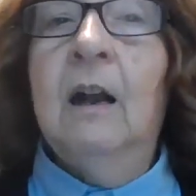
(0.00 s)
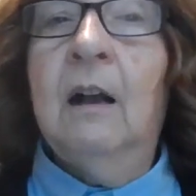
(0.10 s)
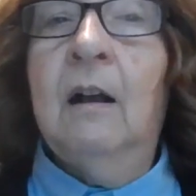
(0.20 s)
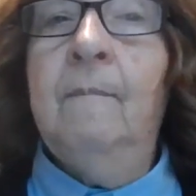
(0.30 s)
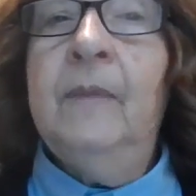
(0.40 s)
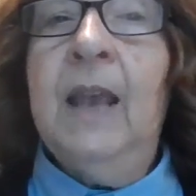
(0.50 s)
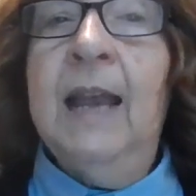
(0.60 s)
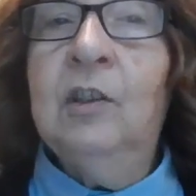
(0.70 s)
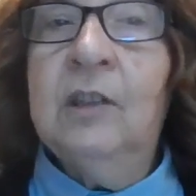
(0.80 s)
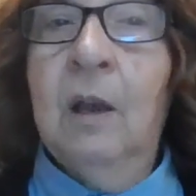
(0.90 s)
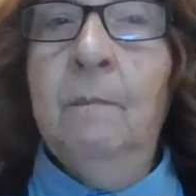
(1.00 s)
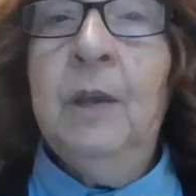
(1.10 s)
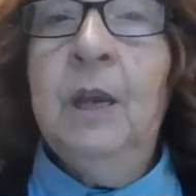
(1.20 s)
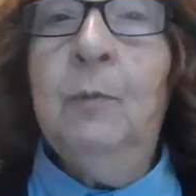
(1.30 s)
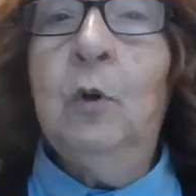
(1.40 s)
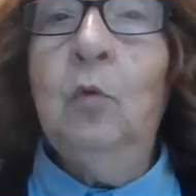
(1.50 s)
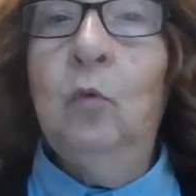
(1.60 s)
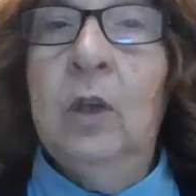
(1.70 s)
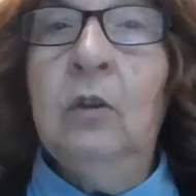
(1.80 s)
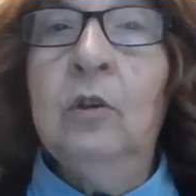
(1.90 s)
Um, and some people
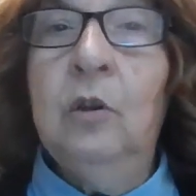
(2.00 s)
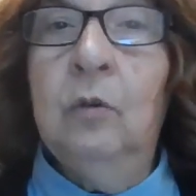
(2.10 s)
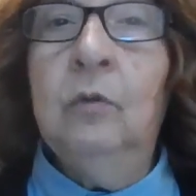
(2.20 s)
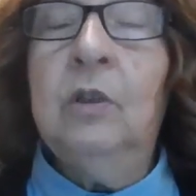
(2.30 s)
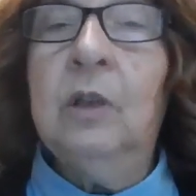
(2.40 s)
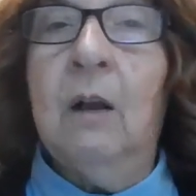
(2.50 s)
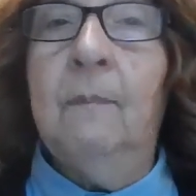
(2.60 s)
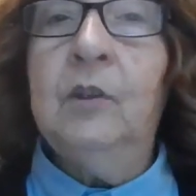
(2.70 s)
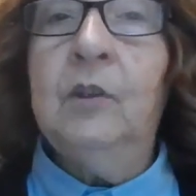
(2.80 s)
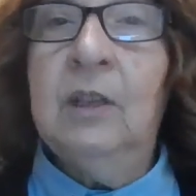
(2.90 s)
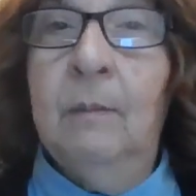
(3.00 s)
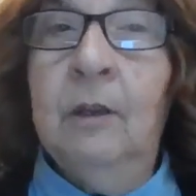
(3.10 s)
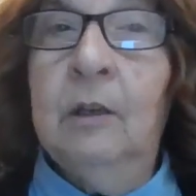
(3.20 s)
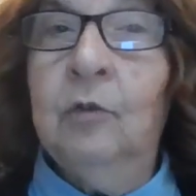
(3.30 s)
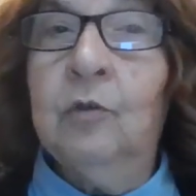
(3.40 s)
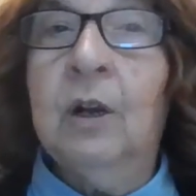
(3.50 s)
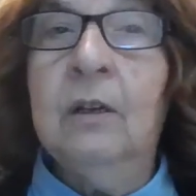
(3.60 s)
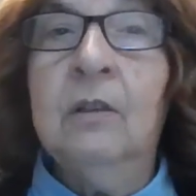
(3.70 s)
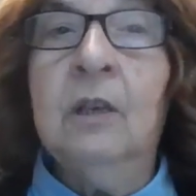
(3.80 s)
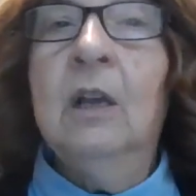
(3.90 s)
will use um, stimulant
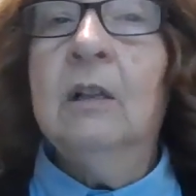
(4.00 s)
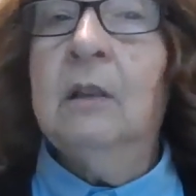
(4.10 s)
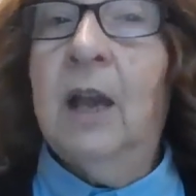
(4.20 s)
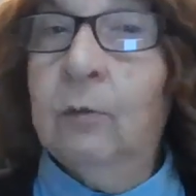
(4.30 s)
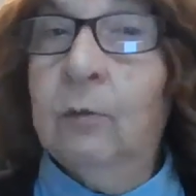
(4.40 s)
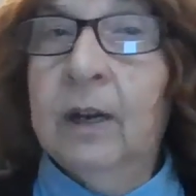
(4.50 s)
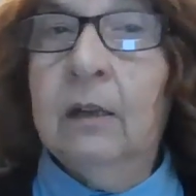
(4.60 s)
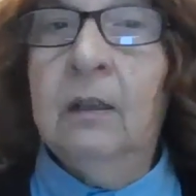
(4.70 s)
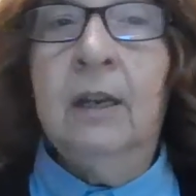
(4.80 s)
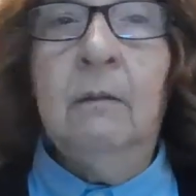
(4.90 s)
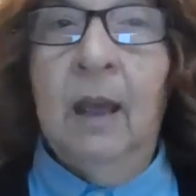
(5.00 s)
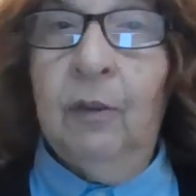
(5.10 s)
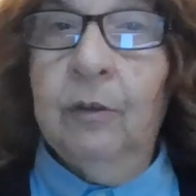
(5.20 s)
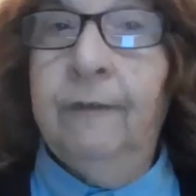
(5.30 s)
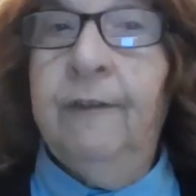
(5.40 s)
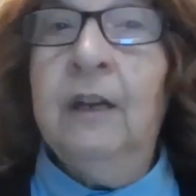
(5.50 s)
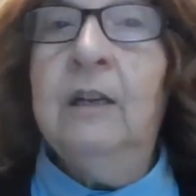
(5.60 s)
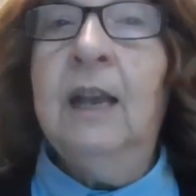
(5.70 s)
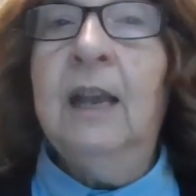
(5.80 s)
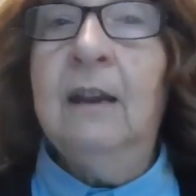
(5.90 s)
drugs like Ritalin,
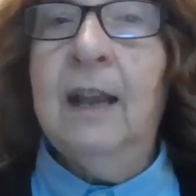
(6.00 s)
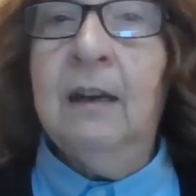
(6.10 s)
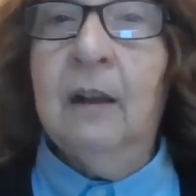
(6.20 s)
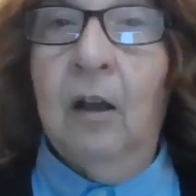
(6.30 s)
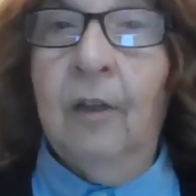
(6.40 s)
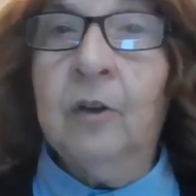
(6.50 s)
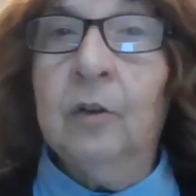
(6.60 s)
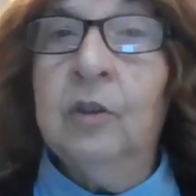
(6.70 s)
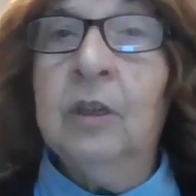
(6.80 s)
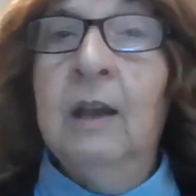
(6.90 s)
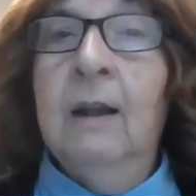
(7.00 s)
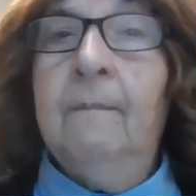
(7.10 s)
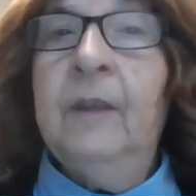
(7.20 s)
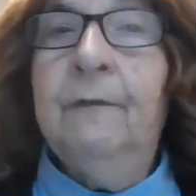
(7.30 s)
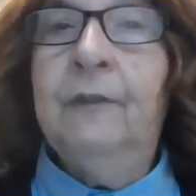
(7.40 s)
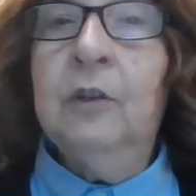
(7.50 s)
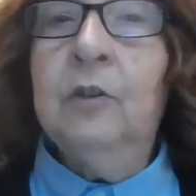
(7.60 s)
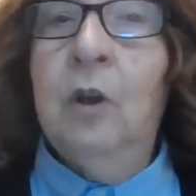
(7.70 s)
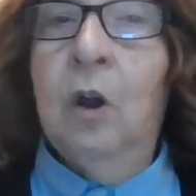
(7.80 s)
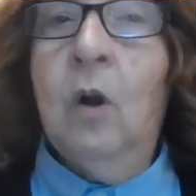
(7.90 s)
methylphenidate, and others if
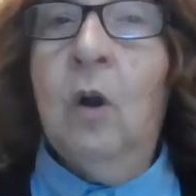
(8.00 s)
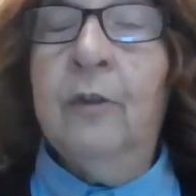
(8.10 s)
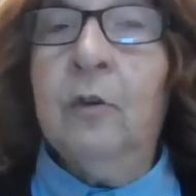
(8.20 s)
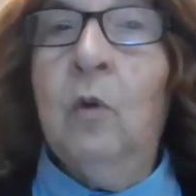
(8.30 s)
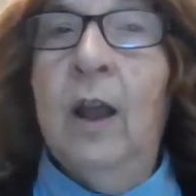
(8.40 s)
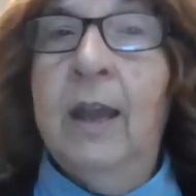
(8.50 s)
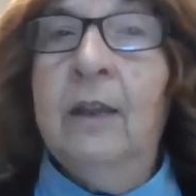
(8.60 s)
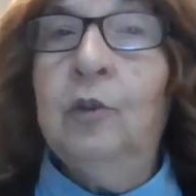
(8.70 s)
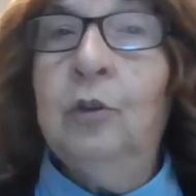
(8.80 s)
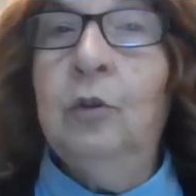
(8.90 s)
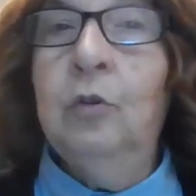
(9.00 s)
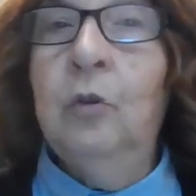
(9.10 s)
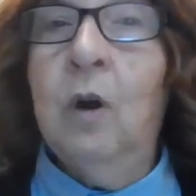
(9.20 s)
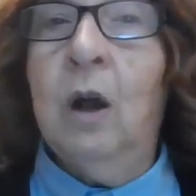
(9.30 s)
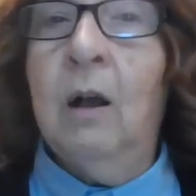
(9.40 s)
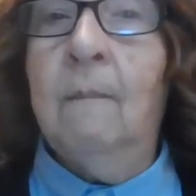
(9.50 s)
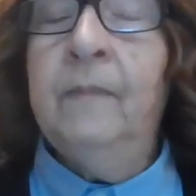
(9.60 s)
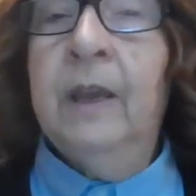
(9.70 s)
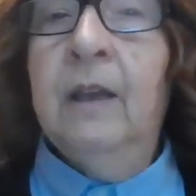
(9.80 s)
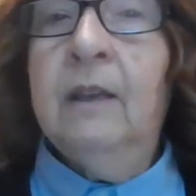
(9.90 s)
there's no other way to
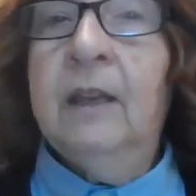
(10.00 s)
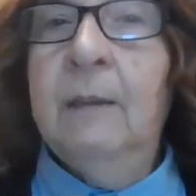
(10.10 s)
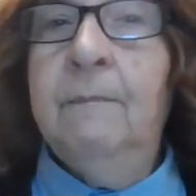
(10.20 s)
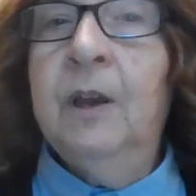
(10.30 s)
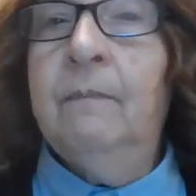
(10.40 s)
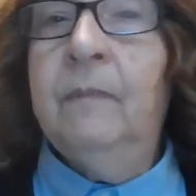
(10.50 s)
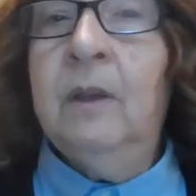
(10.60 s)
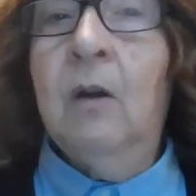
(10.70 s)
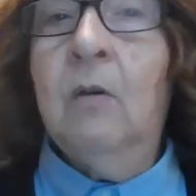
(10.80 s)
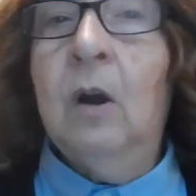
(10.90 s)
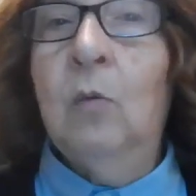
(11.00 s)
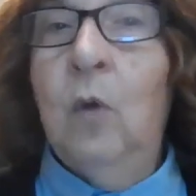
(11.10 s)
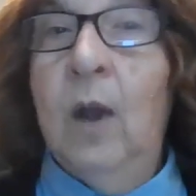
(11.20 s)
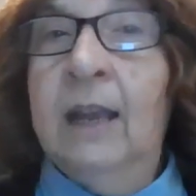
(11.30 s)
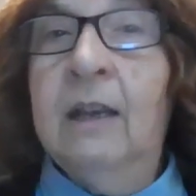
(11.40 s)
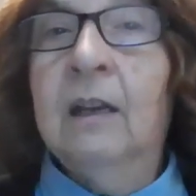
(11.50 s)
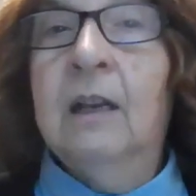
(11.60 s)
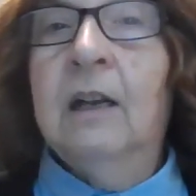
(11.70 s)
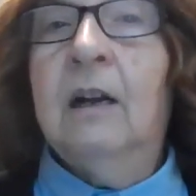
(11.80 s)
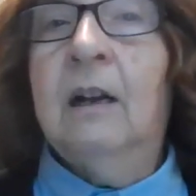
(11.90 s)
um, keep them, you know, awake
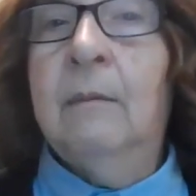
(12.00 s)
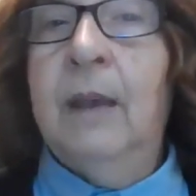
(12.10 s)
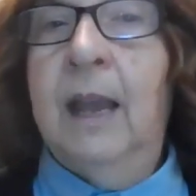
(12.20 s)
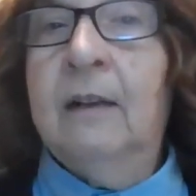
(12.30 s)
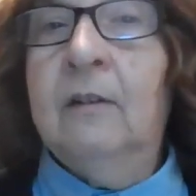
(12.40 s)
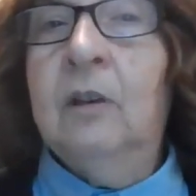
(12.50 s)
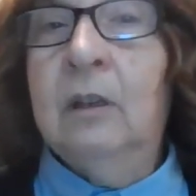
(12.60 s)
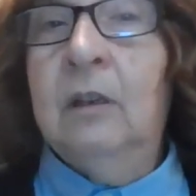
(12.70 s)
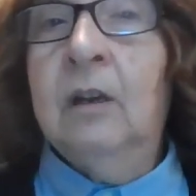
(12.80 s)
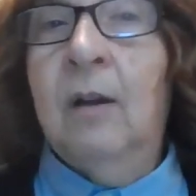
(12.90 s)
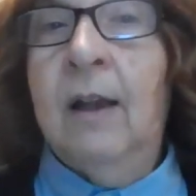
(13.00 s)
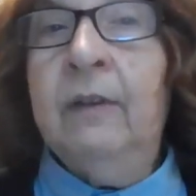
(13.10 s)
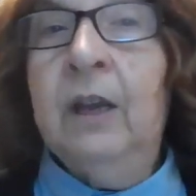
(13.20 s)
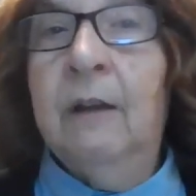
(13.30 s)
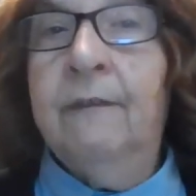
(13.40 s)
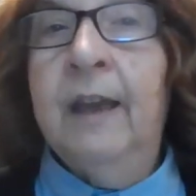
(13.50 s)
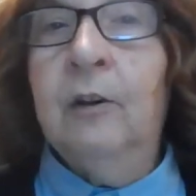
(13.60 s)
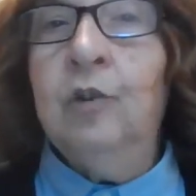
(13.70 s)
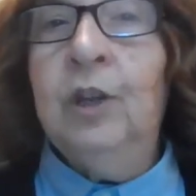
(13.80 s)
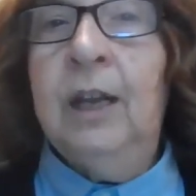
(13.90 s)
um, and you know having enough
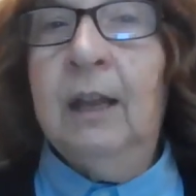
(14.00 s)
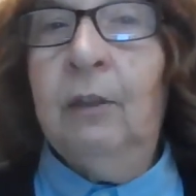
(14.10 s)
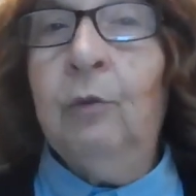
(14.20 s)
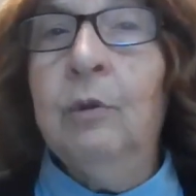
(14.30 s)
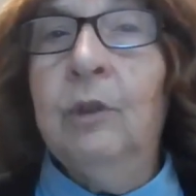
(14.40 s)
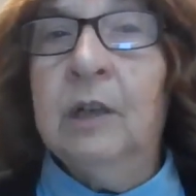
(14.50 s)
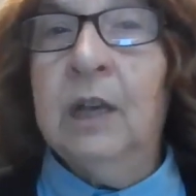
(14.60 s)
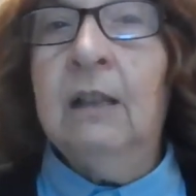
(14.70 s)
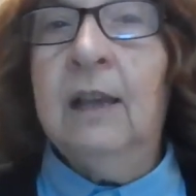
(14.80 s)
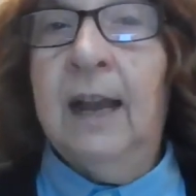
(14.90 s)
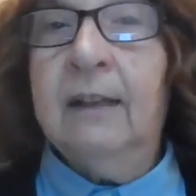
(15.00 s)
energy to get through their daily